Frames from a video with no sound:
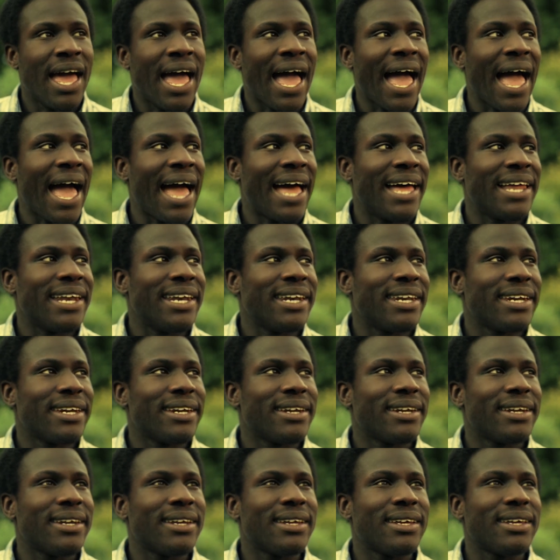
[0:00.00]
And
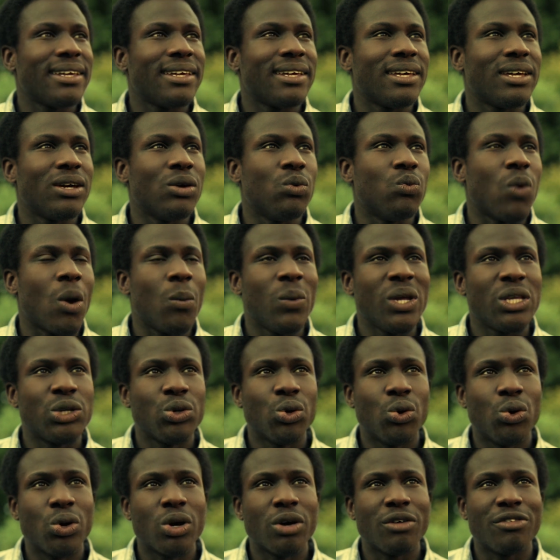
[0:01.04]
when we
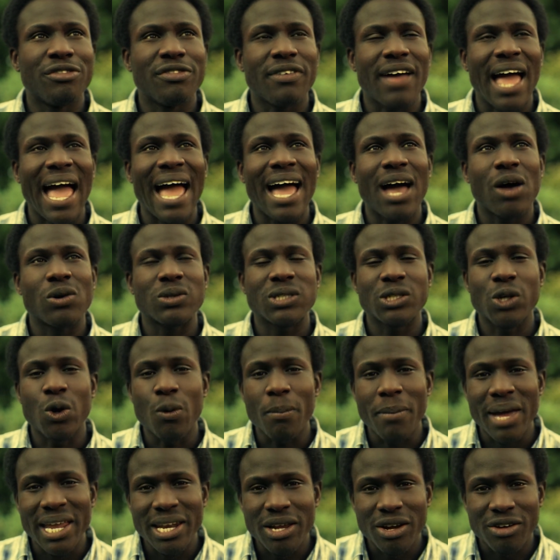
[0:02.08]
talk of how so
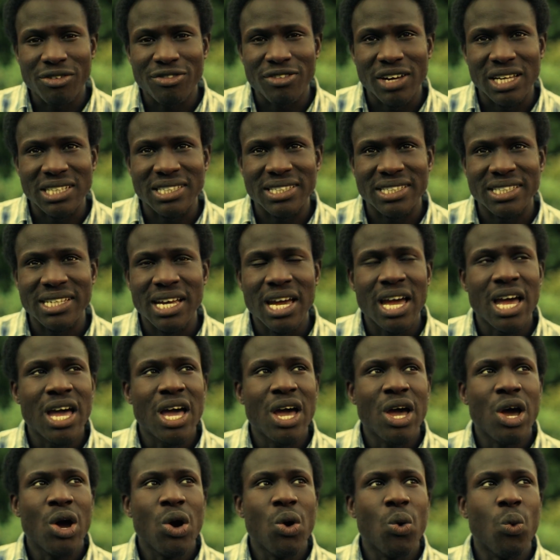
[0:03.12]
many of us,
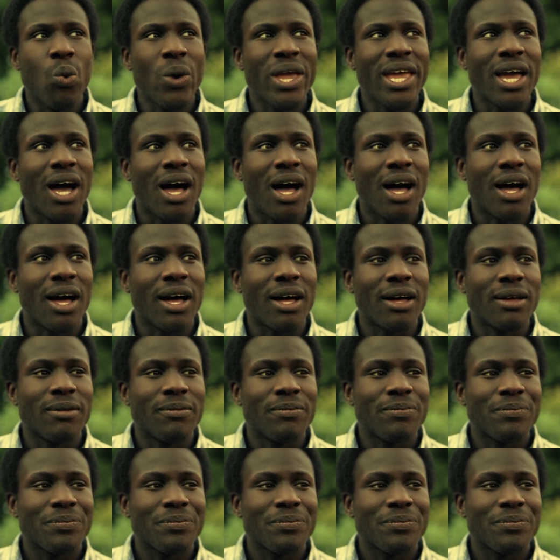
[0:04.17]
we are,